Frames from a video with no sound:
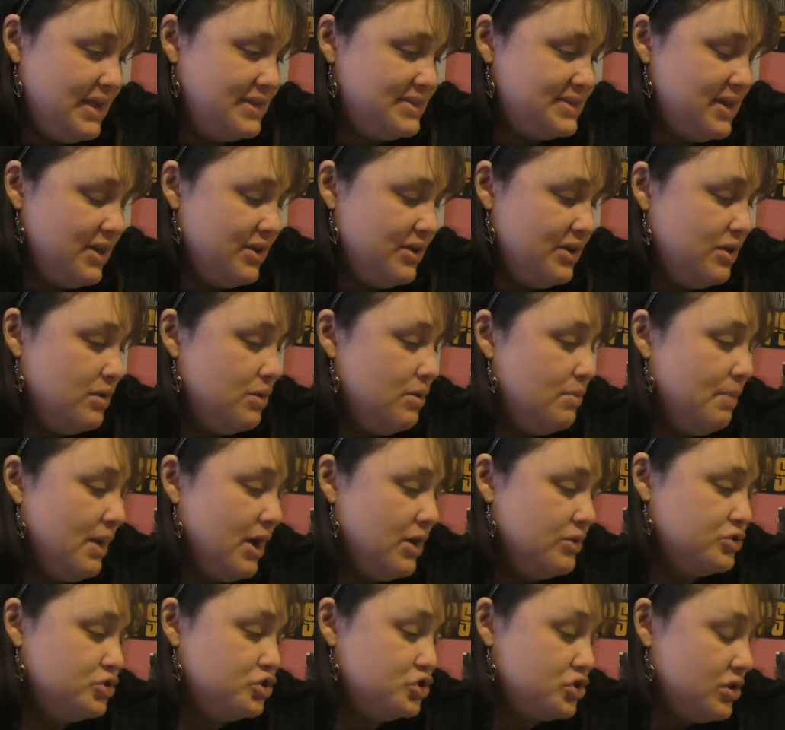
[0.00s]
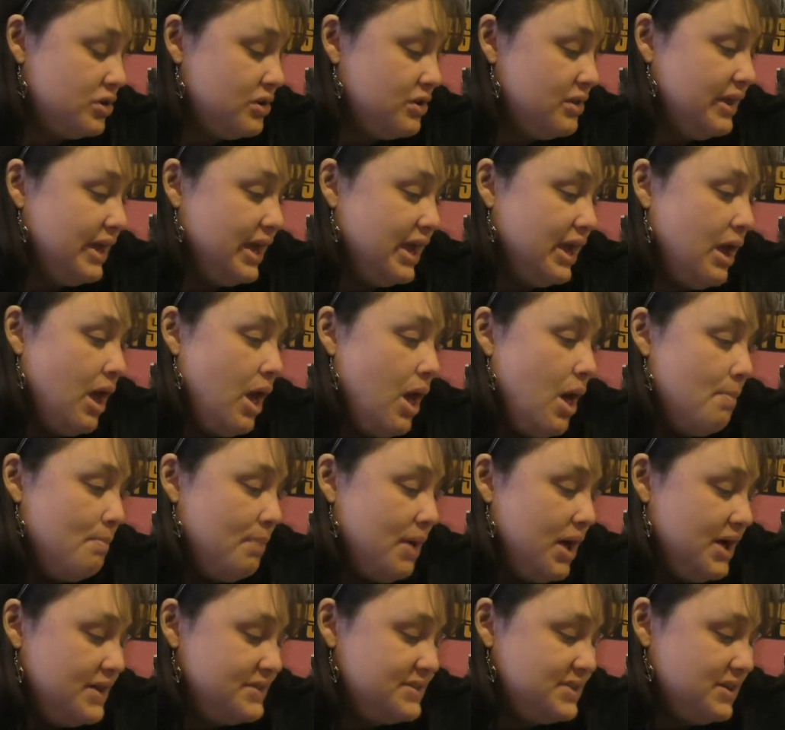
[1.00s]
tell you about journaling,
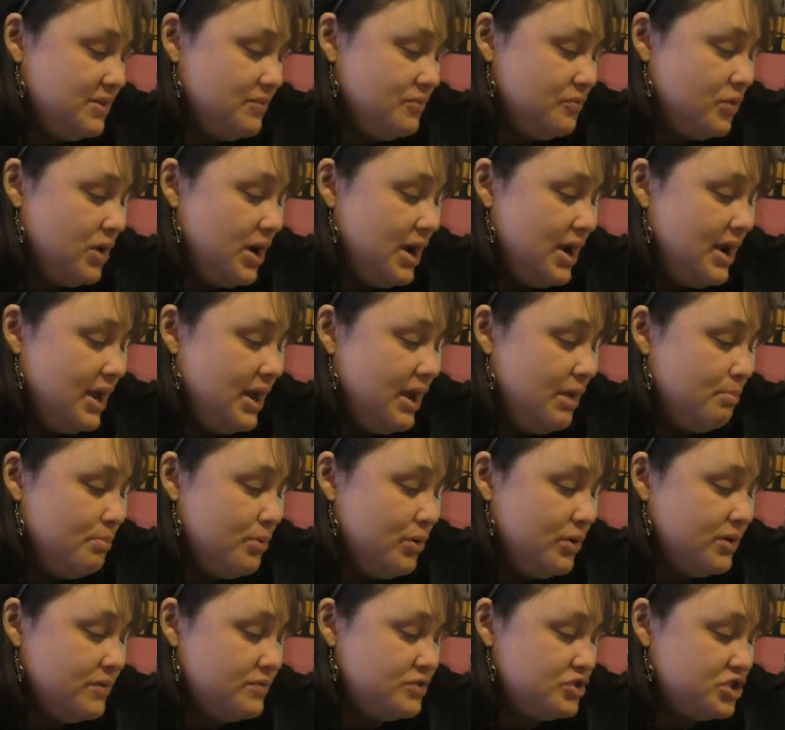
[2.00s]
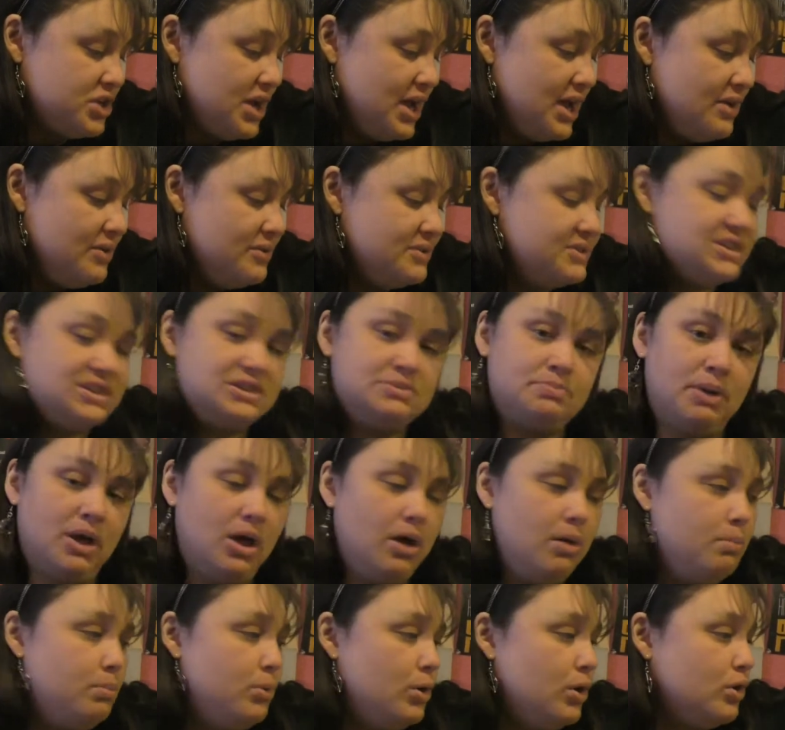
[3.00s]
positive writing, book of shadows,
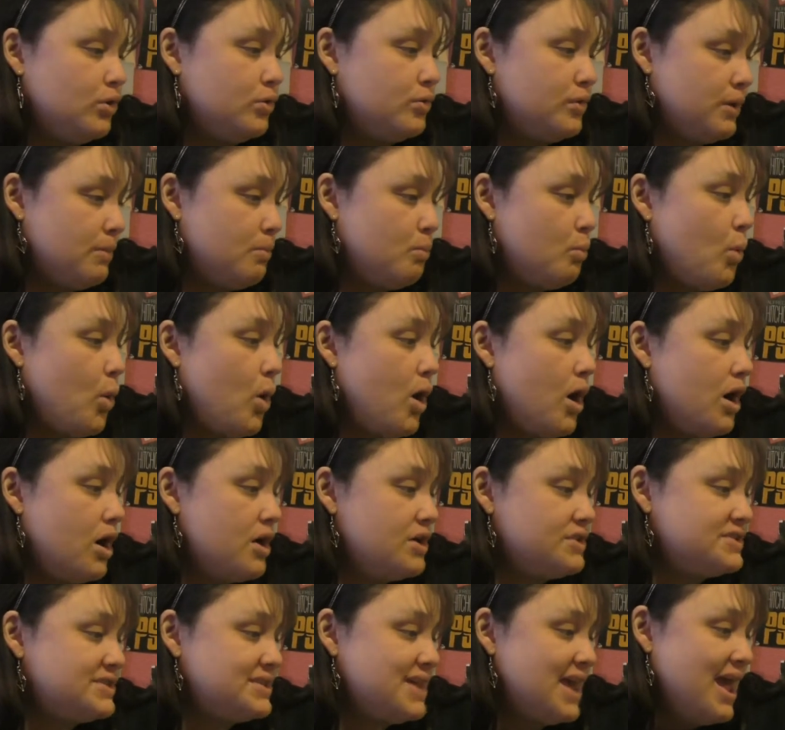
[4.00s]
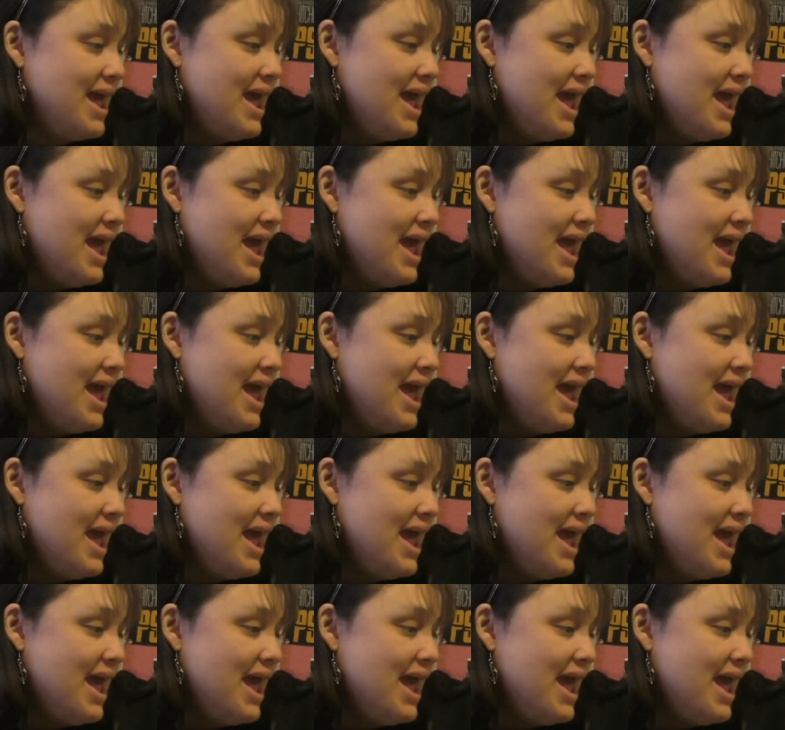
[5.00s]
spell book, grimoires,